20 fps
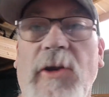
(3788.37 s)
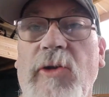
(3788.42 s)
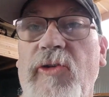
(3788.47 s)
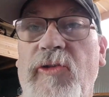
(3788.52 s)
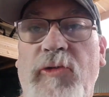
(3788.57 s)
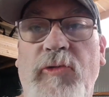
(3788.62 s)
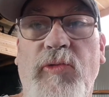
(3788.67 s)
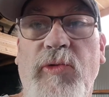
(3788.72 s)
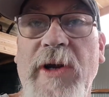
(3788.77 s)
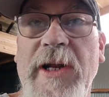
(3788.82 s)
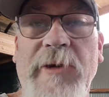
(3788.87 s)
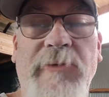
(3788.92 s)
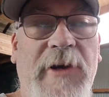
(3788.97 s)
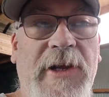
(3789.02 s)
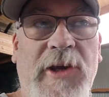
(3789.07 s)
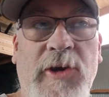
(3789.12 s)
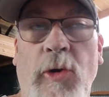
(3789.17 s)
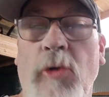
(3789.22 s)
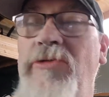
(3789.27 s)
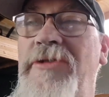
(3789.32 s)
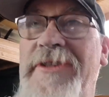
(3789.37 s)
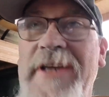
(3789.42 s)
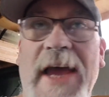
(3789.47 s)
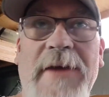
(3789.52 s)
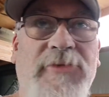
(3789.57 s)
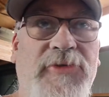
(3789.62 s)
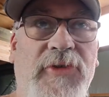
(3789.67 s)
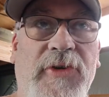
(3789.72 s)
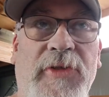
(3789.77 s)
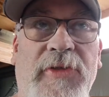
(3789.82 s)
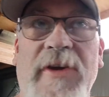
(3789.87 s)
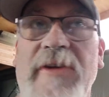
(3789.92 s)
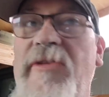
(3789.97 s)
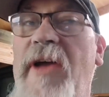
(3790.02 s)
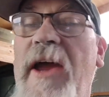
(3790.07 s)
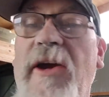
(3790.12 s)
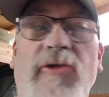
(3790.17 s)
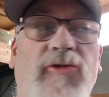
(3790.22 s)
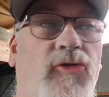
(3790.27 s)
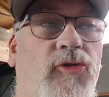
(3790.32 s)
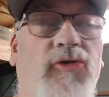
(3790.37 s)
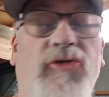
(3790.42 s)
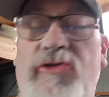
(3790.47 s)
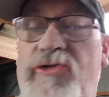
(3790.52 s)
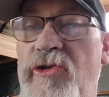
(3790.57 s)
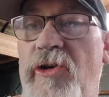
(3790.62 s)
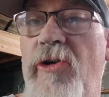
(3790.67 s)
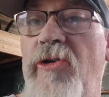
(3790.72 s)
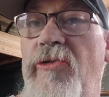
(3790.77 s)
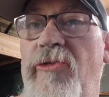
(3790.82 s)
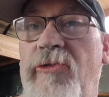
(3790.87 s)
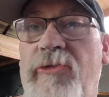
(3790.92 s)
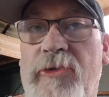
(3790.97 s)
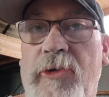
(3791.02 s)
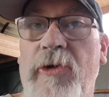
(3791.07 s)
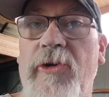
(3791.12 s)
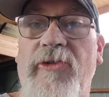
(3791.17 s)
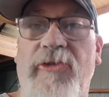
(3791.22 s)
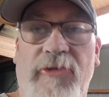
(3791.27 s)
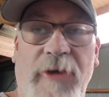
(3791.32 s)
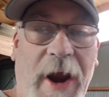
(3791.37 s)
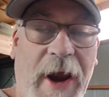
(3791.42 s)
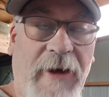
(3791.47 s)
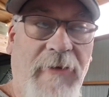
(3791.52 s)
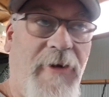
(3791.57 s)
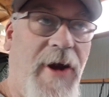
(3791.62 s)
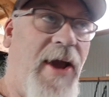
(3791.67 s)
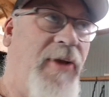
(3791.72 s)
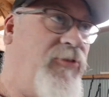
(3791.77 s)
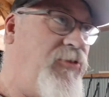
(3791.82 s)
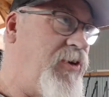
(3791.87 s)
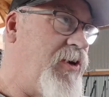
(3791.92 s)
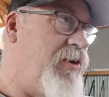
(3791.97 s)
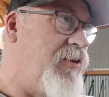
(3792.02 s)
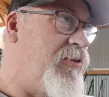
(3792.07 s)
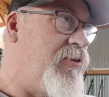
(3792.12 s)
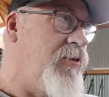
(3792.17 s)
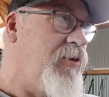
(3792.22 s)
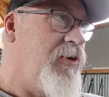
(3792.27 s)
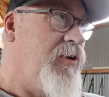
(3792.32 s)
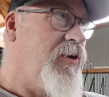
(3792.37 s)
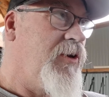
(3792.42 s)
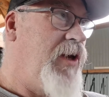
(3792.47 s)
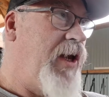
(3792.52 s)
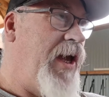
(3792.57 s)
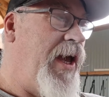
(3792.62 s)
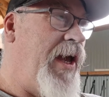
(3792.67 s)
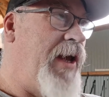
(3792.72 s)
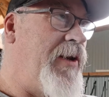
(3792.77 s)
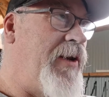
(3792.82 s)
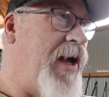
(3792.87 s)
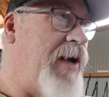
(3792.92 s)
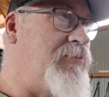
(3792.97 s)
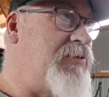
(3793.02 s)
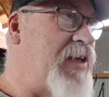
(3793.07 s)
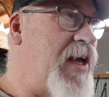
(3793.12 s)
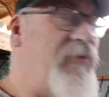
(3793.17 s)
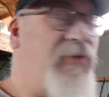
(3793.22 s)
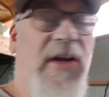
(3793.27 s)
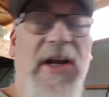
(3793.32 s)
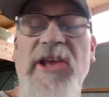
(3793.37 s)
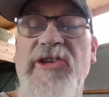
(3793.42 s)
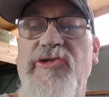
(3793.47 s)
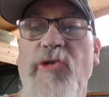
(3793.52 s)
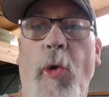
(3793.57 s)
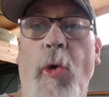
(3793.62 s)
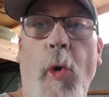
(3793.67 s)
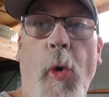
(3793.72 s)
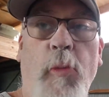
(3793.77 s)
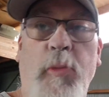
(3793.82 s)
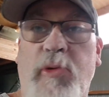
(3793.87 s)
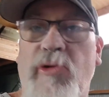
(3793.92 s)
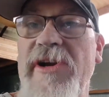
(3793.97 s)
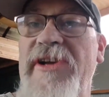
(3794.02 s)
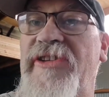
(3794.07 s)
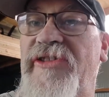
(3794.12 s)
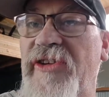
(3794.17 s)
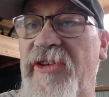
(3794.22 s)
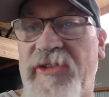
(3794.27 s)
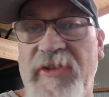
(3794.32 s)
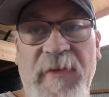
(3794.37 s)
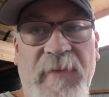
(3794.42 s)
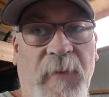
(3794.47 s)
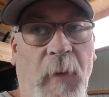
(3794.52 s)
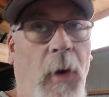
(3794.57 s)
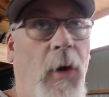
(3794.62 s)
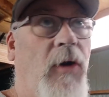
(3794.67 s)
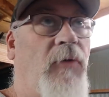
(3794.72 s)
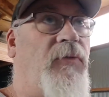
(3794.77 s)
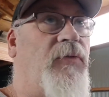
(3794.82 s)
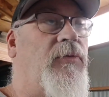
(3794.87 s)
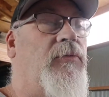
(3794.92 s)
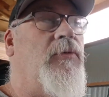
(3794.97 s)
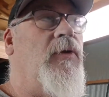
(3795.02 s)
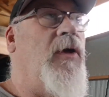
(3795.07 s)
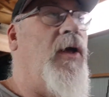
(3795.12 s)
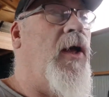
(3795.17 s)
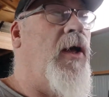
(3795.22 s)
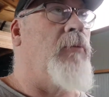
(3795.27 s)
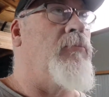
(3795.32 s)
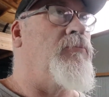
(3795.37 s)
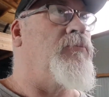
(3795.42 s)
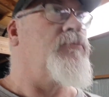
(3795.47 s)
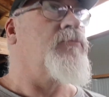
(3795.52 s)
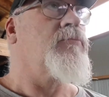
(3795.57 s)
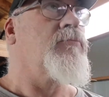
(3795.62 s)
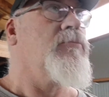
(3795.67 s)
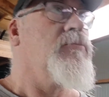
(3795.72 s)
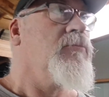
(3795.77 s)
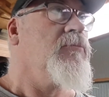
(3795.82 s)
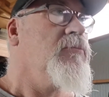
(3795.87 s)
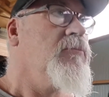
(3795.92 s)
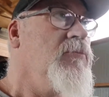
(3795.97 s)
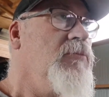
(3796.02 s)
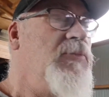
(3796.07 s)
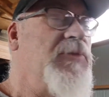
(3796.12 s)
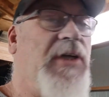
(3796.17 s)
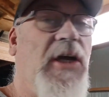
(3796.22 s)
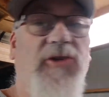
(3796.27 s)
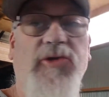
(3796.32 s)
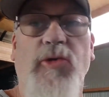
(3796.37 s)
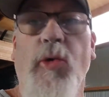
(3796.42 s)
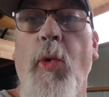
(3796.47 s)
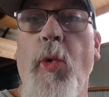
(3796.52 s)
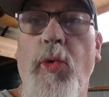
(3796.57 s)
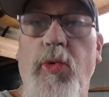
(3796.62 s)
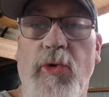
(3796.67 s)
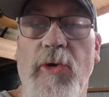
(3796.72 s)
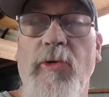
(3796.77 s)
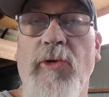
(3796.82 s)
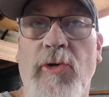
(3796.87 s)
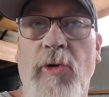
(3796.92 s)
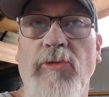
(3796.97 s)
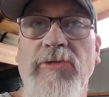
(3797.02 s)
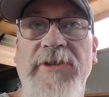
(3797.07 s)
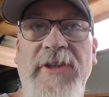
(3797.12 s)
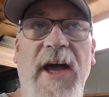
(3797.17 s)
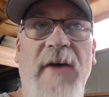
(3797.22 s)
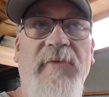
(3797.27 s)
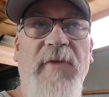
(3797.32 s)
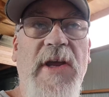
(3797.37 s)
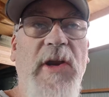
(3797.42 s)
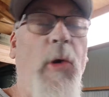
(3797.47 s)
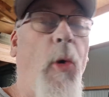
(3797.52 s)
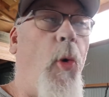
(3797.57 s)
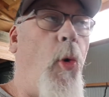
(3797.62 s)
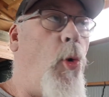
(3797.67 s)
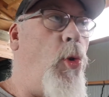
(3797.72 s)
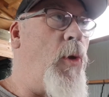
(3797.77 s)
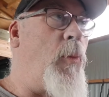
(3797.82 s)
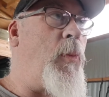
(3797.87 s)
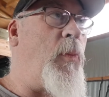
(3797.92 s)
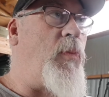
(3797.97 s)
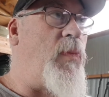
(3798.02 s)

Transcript: looks really, really cool. Same sort of thing. They do dirt, dirt drag racing and, and um, stuff, and it's all pre-65. Um, so it's all real cool stuff, and all the,